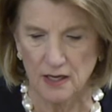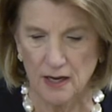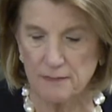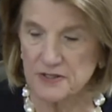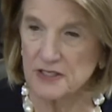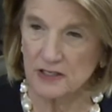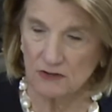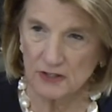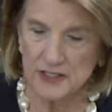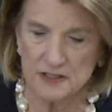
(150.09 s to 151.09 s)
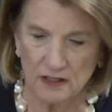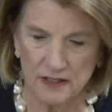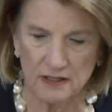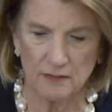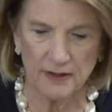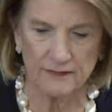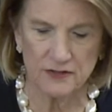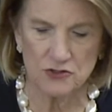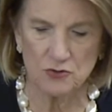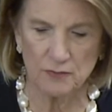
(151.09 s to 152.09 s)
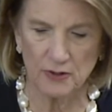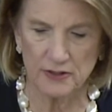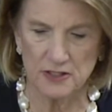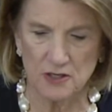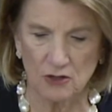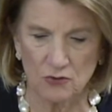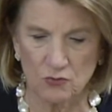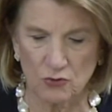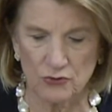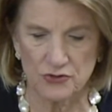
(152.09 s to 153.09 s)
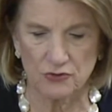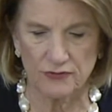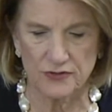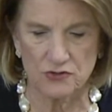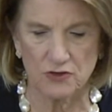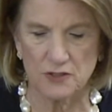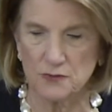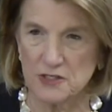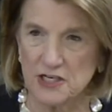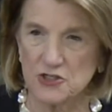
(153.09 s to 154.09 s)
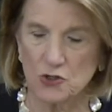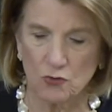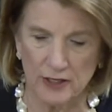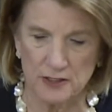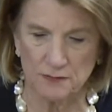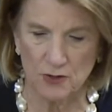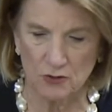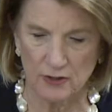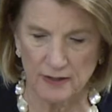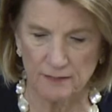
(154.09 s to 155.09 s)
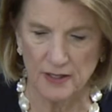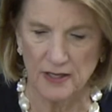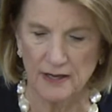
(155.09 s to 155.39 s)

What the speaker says: I'm particularly excited about the $2 billion Rural Surface Transportation Grant Program